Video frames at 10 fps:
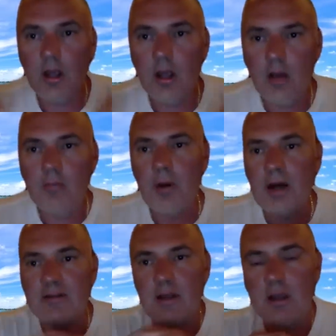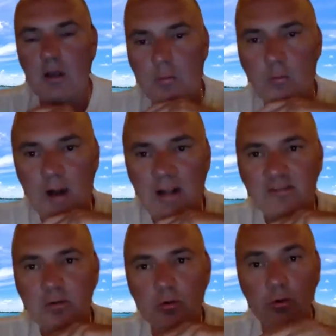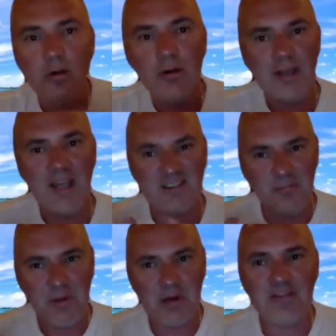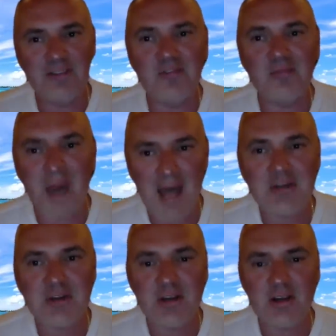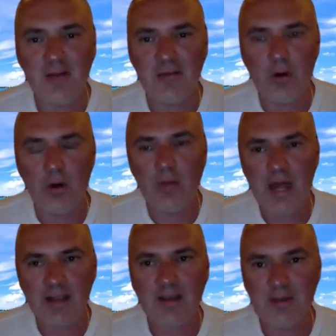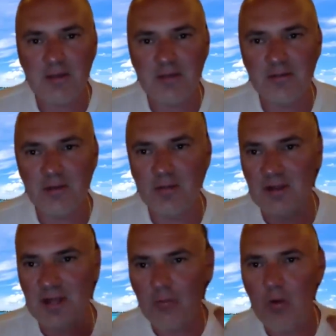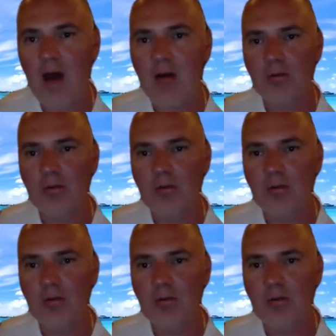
but once you experience this magic of automatic commissions you're going to be like wow